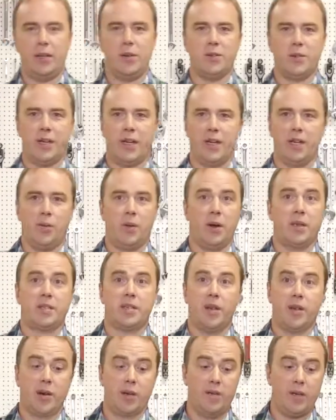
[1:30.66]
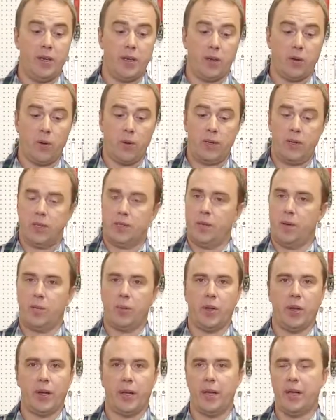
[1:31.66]
using it and you want to sell your vehicle, you just
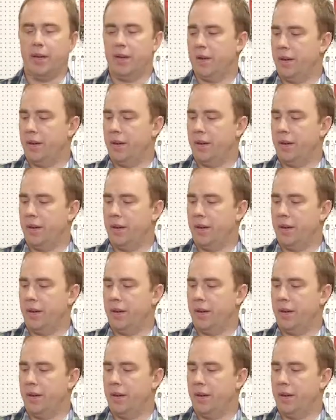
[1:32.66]
unplug it.